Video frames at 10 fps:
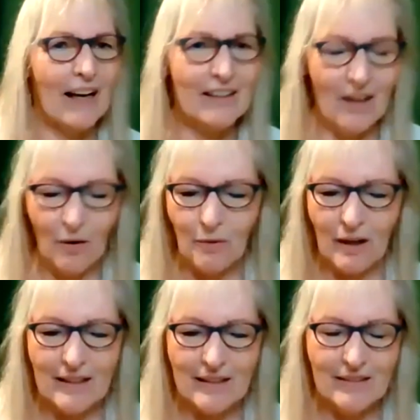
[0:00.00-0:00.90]
I know,
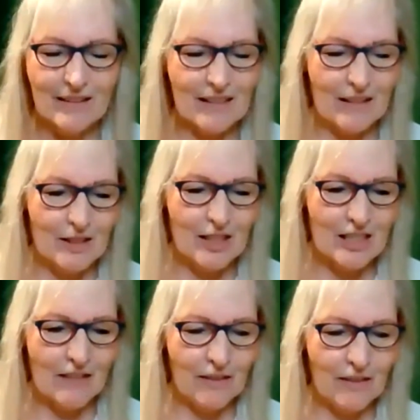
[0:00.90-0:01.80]
right? It
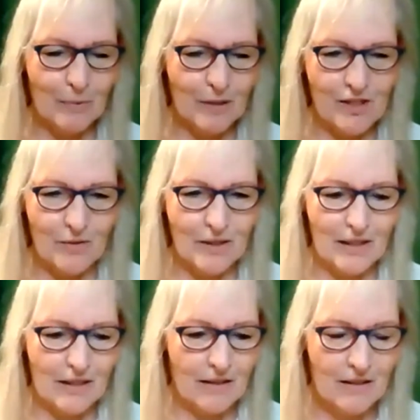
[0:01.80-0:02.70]
definitely brings you
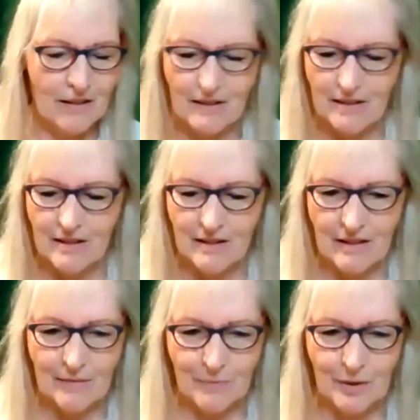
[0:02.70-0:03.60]
in.
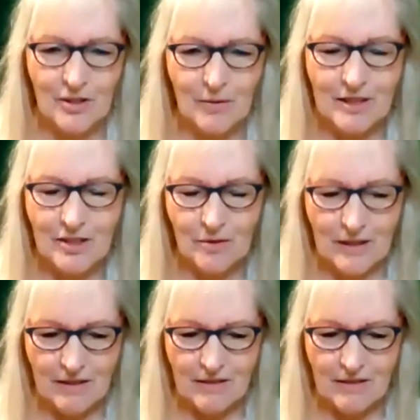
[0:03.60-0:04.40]
It brings you into it.